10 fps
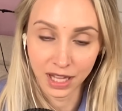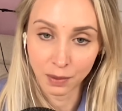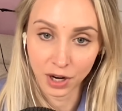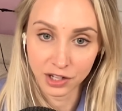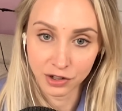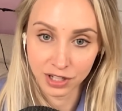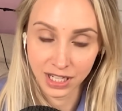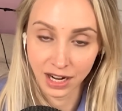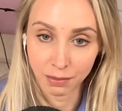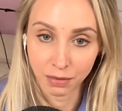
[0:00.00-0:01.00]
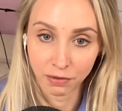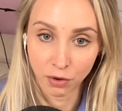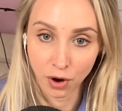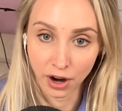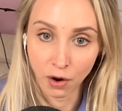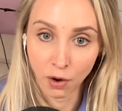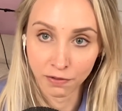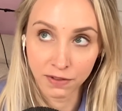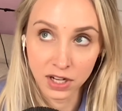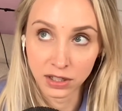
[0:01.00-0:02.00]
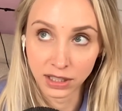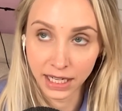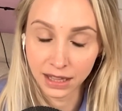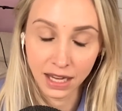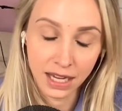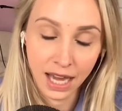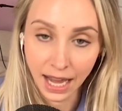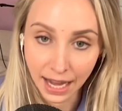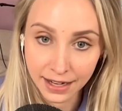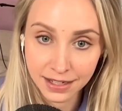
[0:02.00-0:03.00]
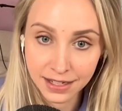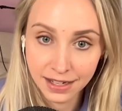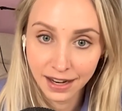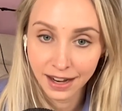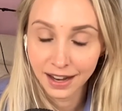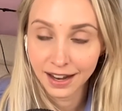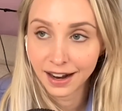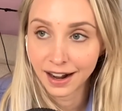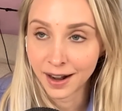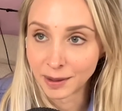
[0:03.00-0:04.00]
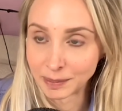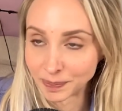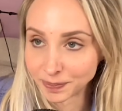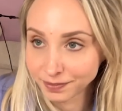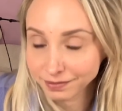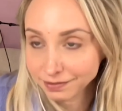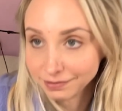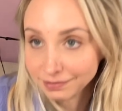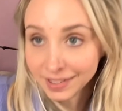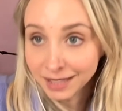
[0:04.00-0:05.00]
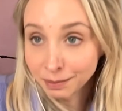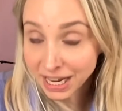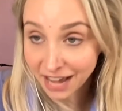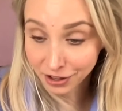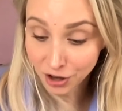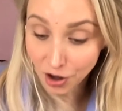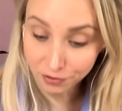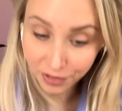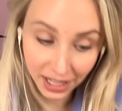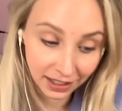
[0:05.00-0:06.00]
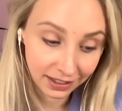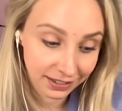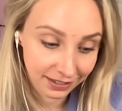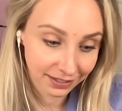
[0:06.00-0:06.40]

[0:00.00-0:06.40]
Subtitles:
were interested in before or feel like they can't. But yeah, the golf thing,